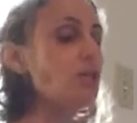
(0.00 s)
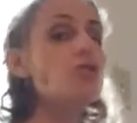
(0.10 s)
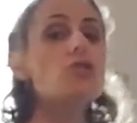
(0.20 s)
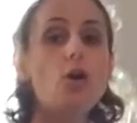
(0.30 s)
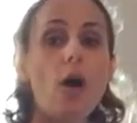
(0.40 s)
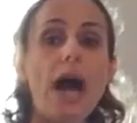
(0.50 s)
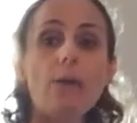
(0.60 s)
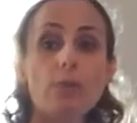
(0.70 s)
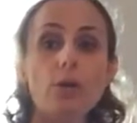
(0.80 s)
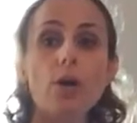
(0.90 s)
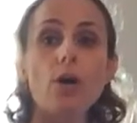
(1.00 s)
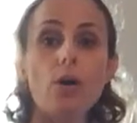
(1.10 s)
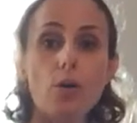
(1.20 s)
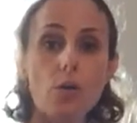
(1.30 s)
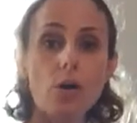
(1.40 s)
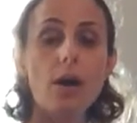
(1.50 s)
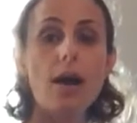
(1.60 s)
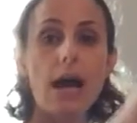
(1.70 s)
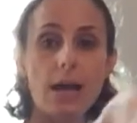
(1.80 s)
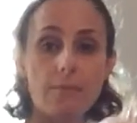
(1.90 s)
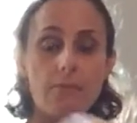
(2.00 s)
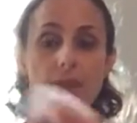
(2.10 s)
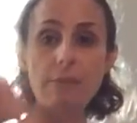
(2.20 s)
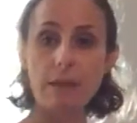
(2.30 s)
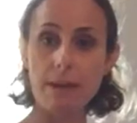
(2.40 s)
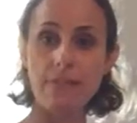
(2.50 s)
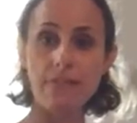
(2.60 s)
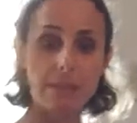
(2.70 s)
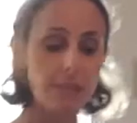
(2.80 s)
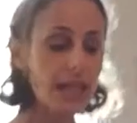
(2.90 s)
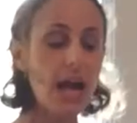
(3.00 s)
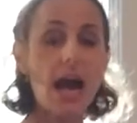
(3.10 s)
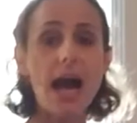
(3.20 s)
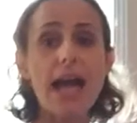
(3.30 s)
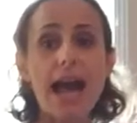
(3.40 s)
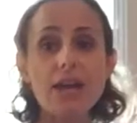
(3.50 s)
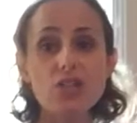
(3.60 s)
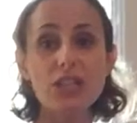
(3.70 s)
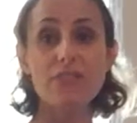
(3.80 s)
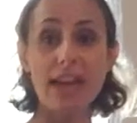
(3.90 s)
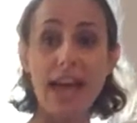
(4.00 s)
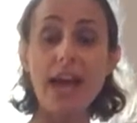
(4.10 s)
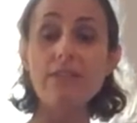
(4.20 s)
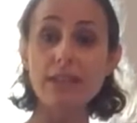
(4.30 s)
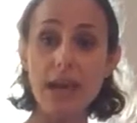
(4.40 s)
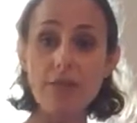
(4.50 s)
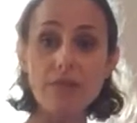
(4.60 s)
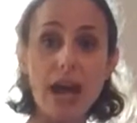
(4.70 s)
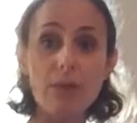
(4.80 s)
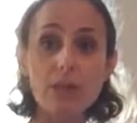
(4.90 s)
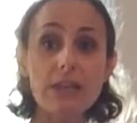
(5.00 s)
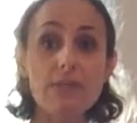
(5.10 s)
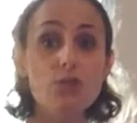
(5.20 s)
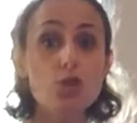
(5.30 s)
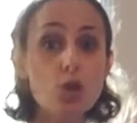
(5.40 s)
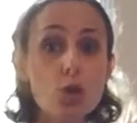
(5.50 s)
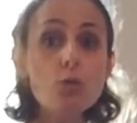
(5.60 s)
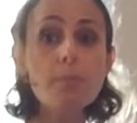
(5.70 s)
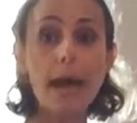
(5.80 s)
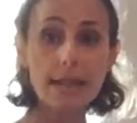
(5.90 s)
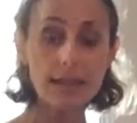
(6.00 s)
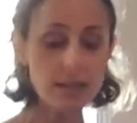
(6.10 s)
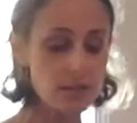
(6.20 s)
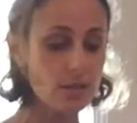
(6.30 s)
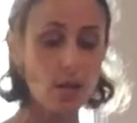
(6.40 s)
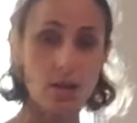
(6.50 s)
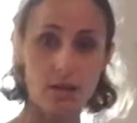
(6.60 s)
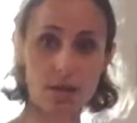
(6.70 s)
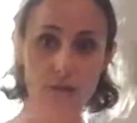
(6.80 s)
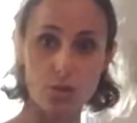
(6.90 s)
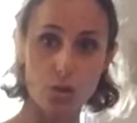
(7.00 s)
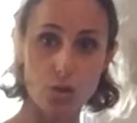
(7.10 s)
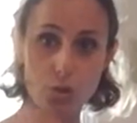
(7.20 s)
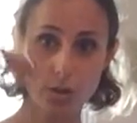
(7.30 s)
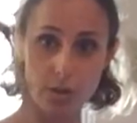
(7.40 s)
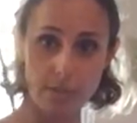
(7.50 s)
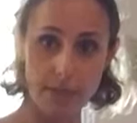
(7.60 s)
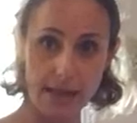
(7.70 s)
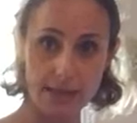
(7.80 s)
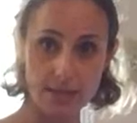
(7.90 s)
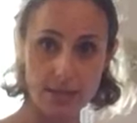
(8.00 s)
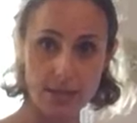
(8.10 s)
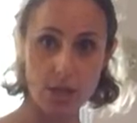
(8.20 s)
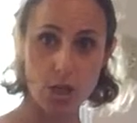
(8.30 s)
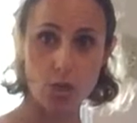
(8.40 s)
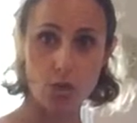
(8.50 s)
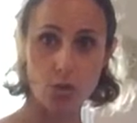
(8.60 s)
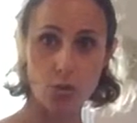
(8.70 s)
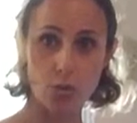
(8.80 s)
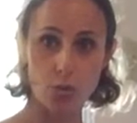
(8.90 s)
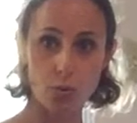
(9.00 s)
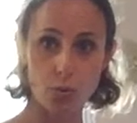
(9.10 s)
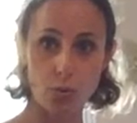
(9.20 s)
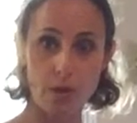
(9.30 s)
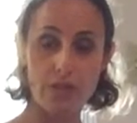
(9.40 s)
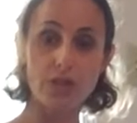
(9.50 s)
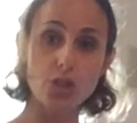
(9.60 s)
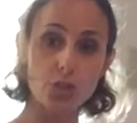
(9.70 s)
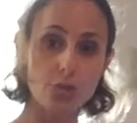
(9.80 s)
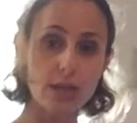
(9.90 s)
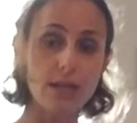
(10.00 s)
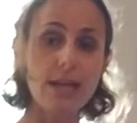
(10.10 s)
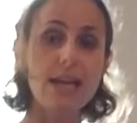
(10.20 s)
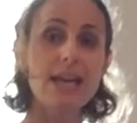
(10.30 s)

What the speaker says: So I will go family by family. I actually, if I have enough, I will give 2 mallets, these shorter mallets, to the children.